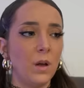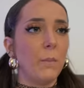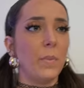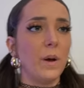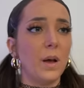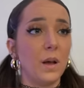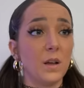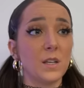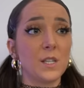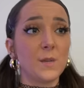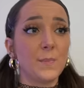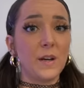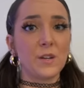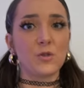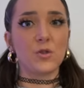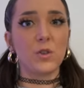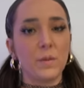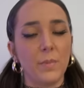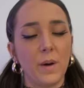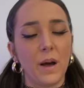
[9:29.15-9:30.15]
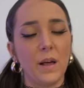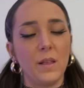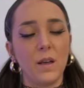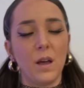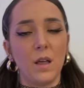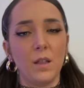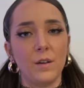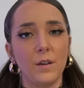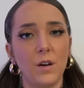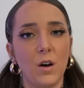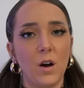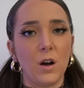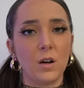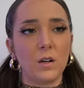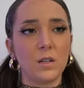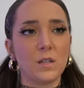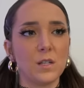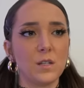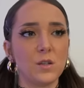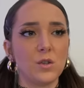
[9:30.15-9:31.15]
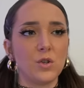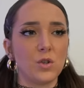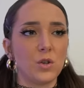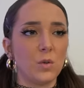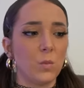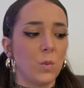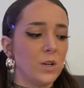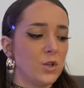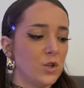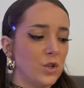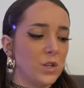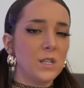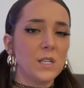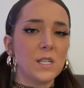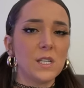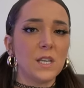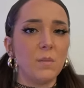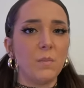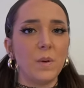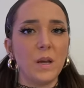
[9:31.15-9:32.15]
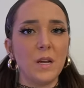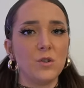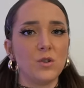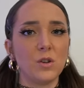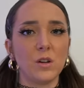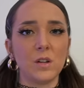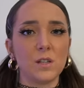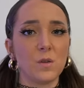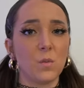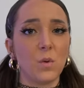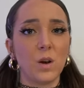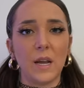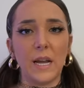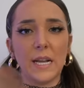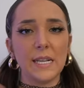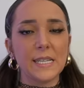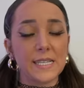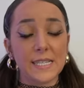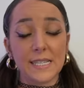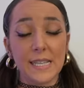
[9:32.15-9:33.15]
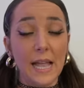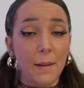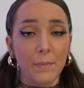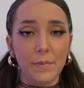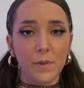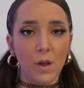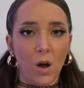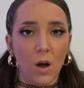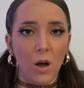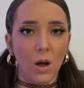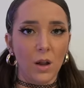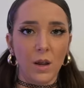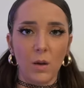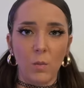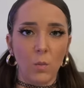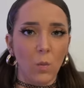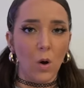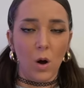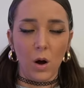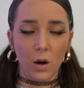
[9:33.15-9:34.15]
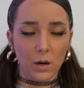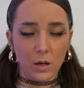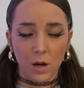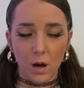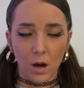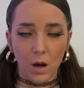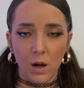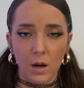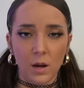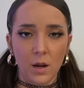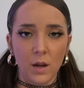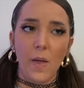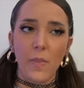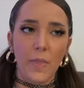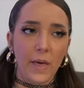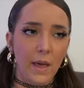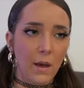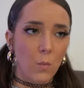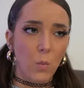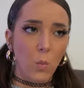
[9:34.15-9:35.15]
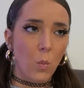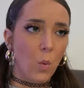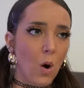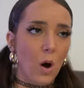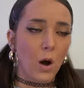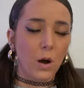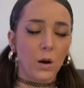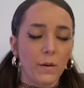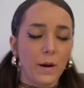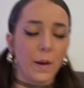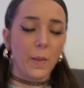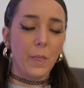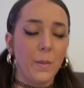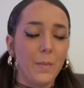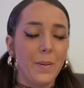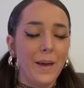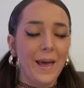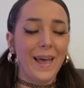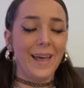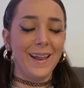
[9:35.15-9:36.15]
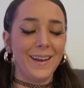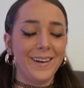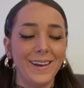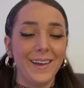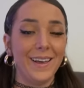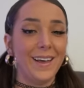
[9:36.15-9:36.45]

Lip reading: But especially by the other dogs, when she's sleeping, she doesn't want to get stepped on and walked on, and they walk around the bed.